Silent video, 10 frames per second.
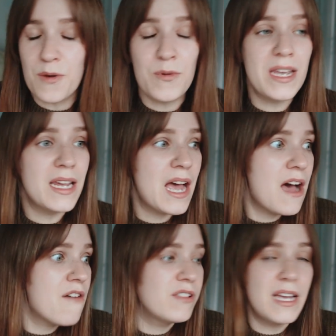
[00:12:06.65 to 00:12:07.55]
We
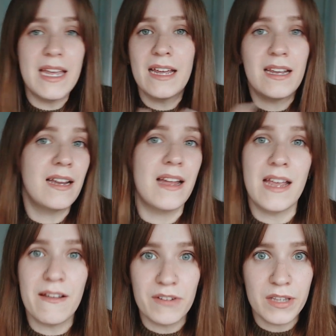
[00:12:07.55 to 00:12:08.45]
have like
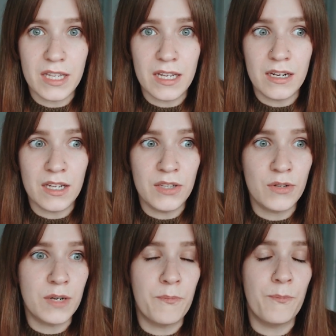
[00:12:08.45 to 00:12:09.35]
everything you
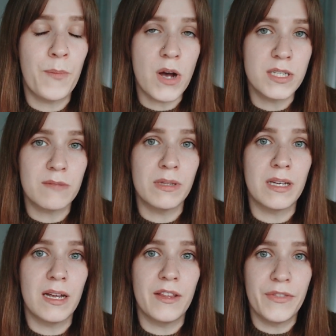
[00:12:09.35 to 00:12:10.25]
can
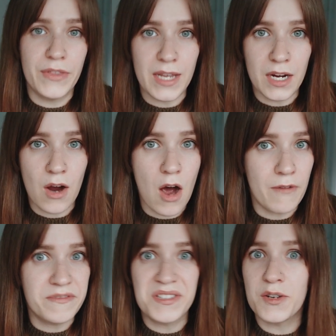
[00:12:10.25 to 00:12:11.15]
possibly think
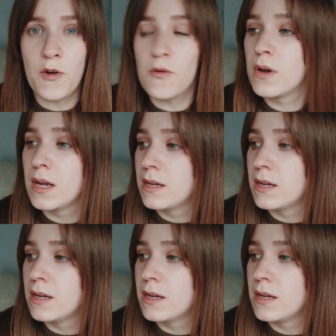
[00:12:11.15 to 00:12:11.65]
of. So